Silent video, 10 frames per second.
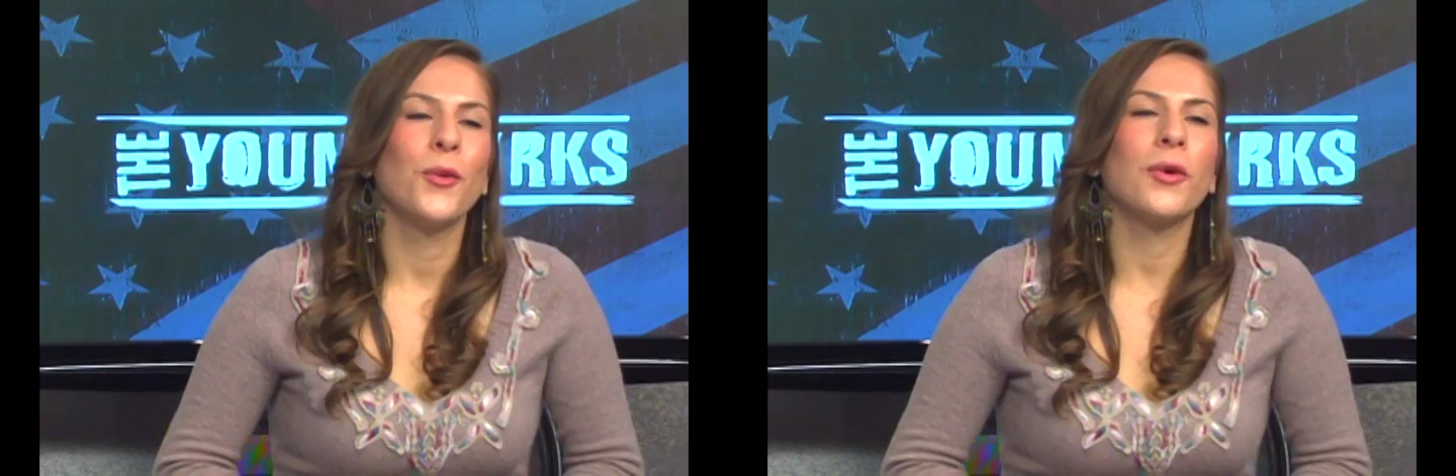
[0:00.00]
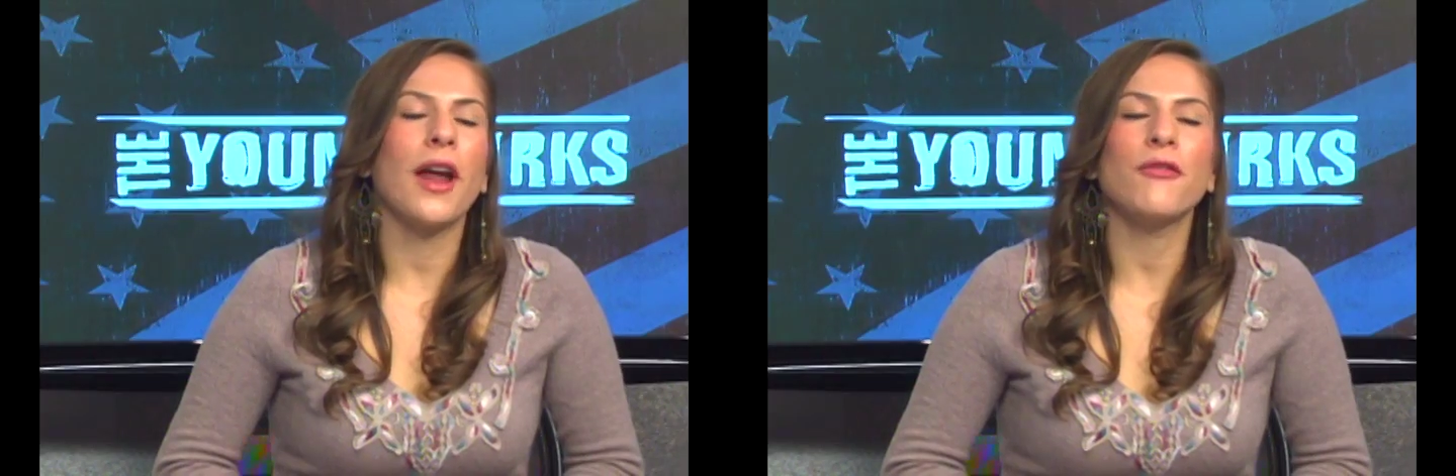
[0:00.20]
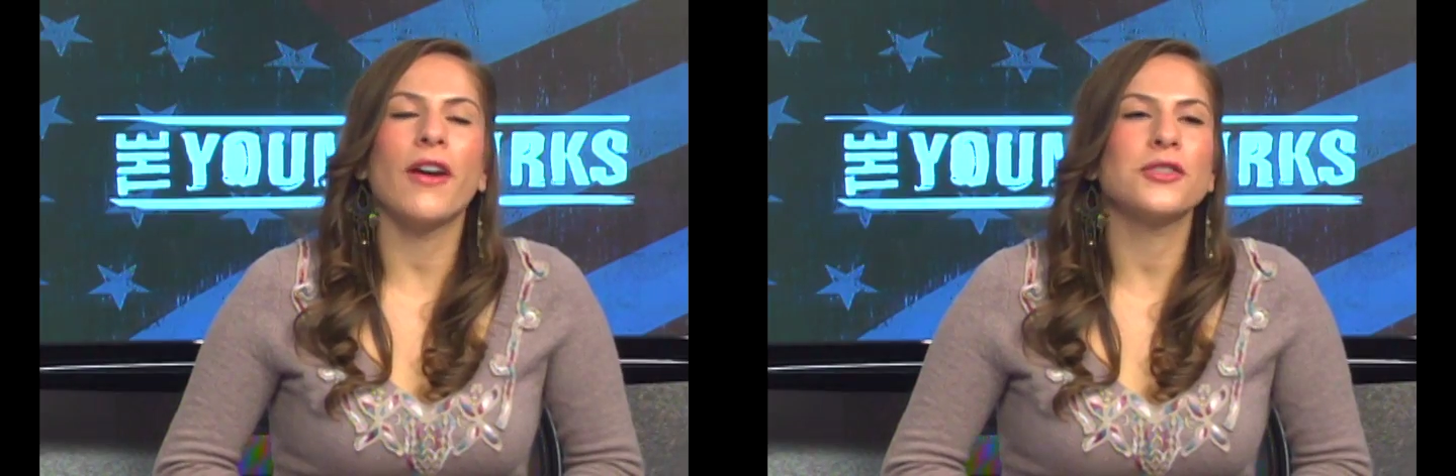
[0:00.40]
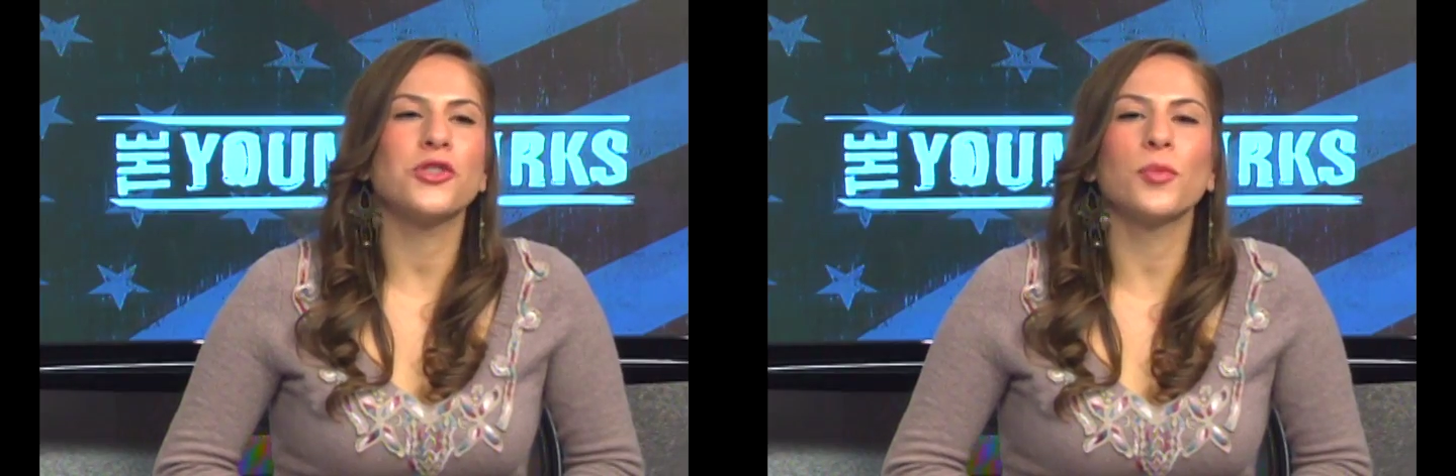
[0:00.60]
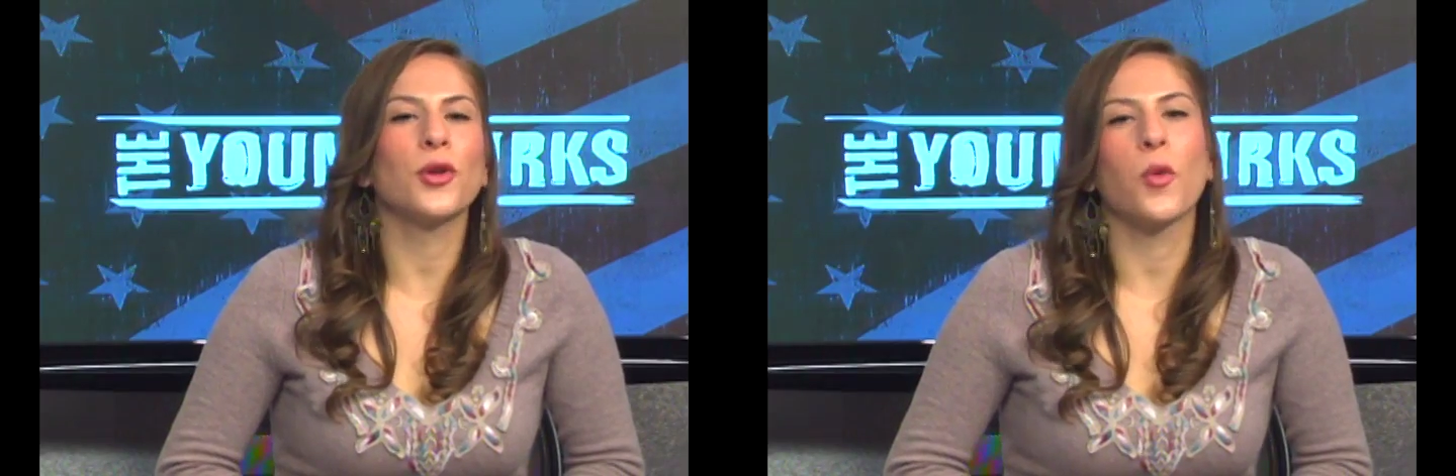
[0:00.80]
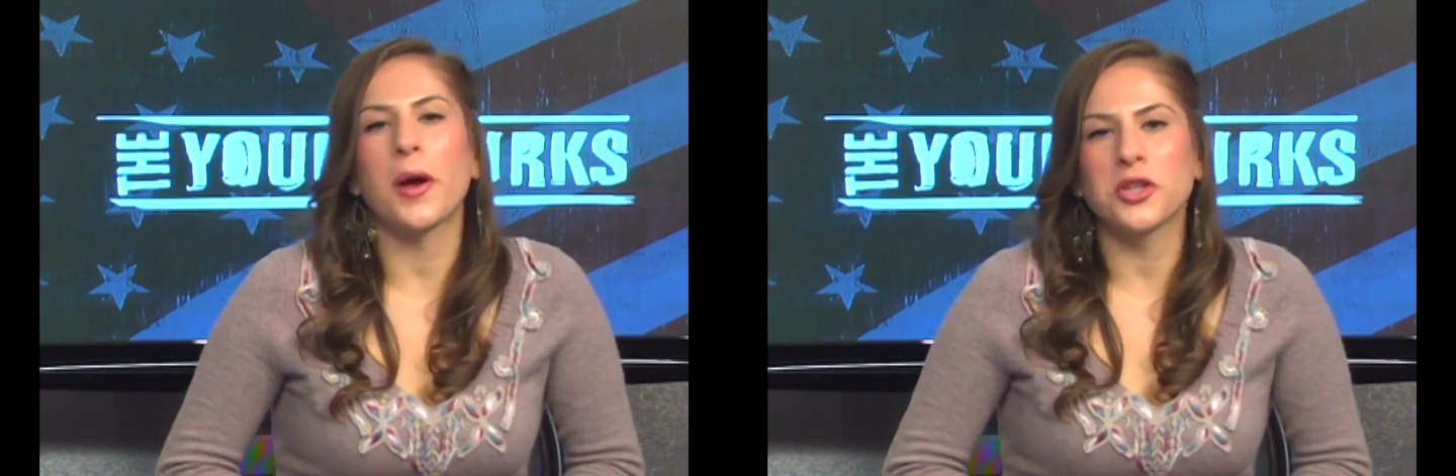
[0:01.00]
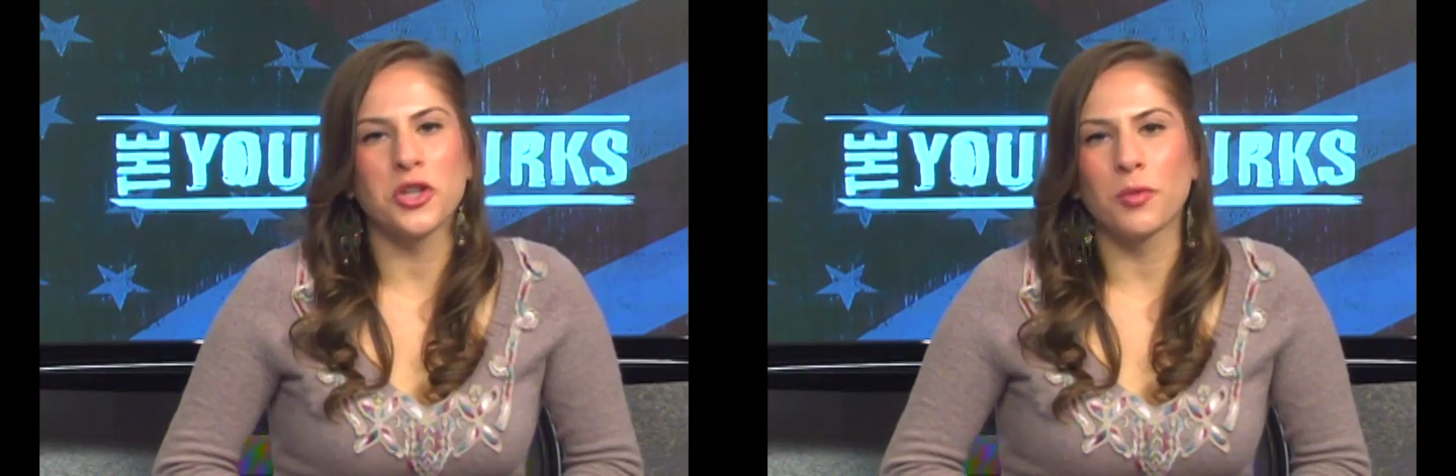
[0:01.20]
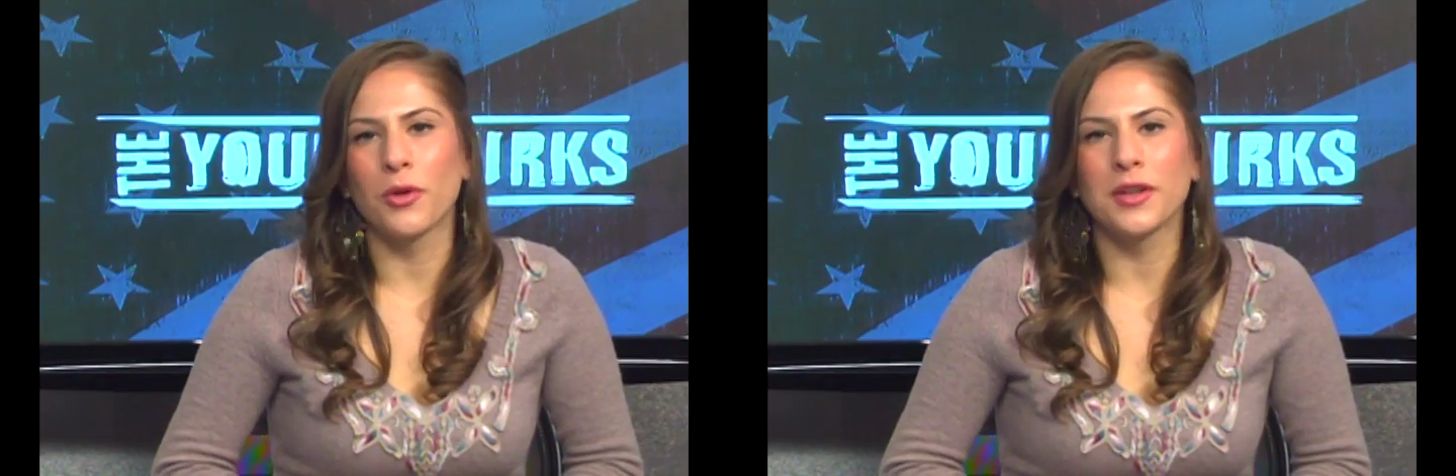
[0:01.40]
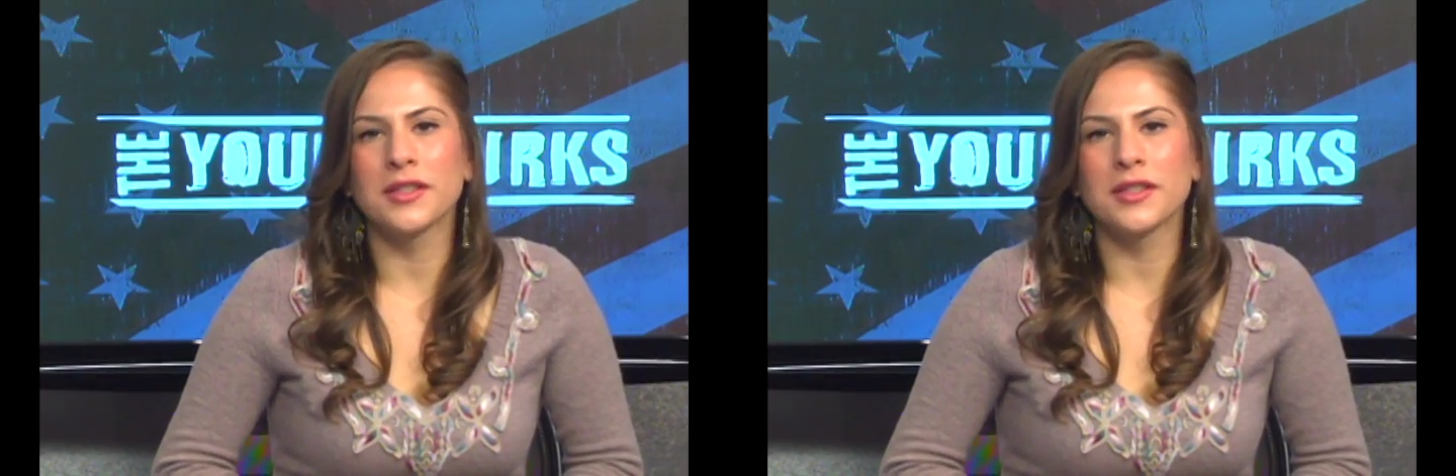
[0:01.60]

what I find super questionable